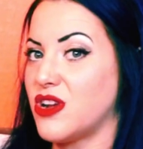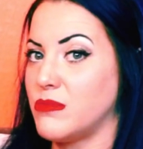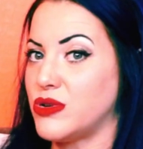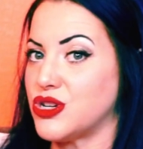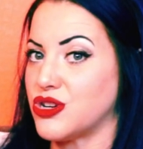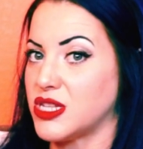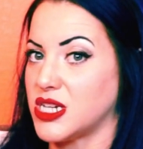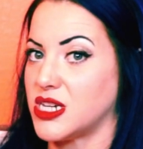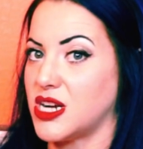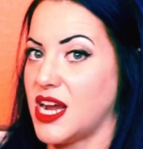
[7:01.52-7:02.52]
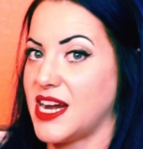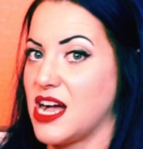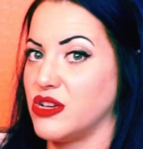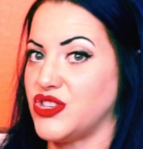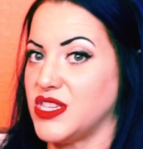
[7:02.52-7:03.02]
Umbridge earlier and
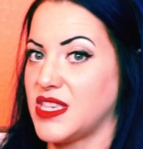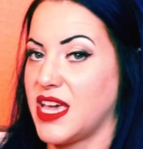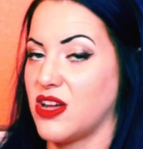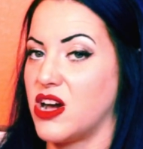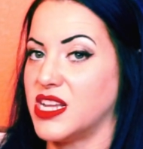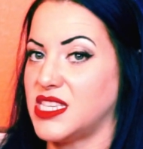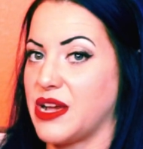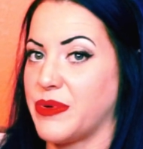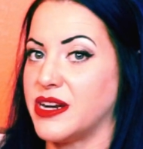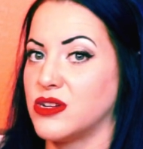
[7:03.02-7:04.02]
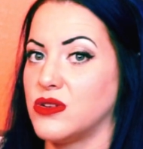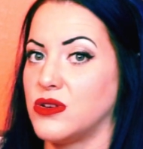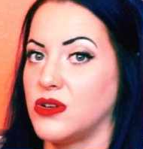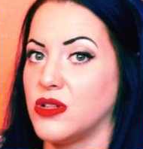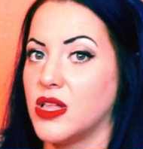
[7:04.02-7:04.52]
how she's like on a
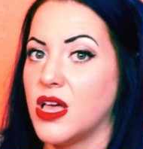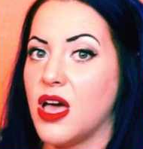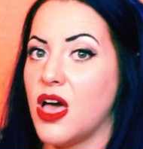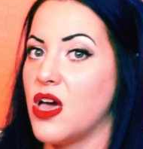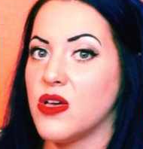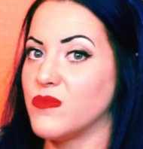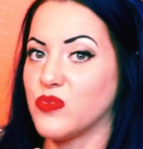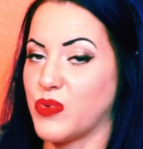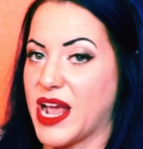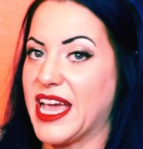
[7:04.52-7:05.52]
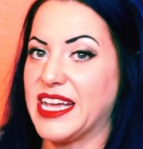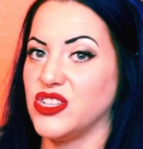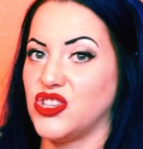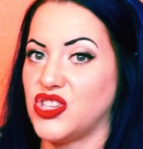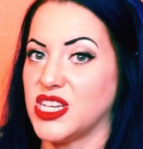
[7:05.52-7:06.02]
tyrannical
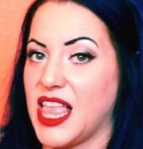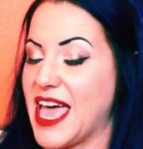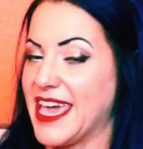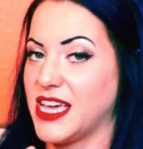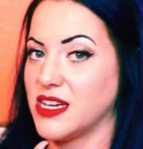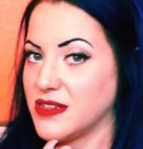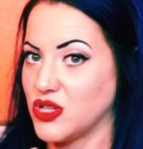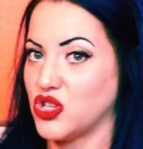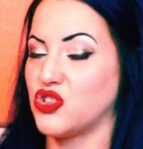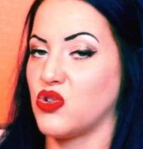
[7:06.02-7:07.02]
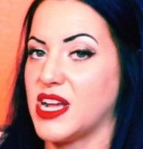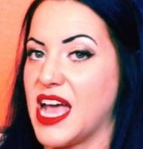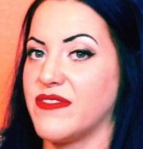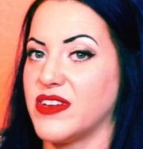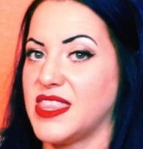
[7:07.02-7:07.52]
rage to like destroy
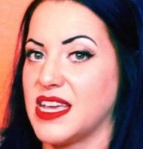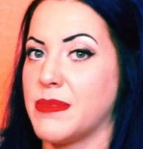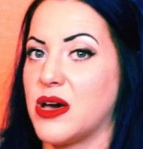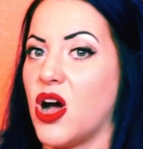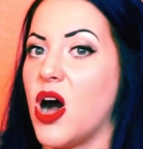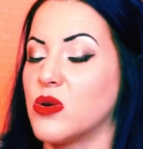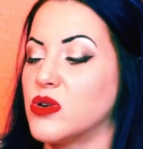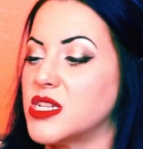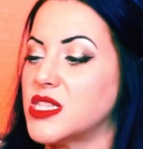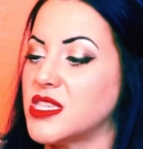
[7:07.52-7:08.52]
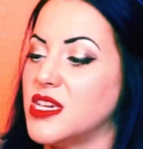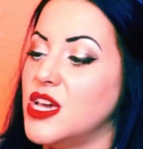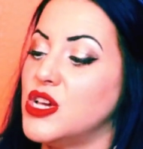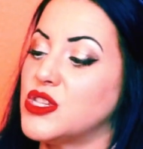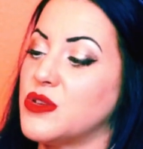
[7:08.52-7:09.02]
everything about Hogwarts.
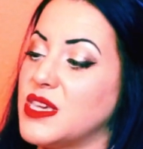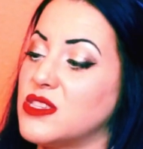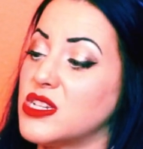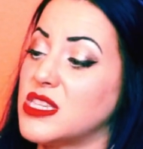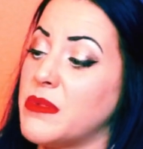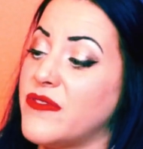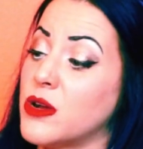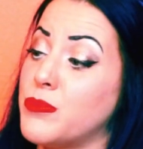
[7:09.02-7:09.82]
So these are some of her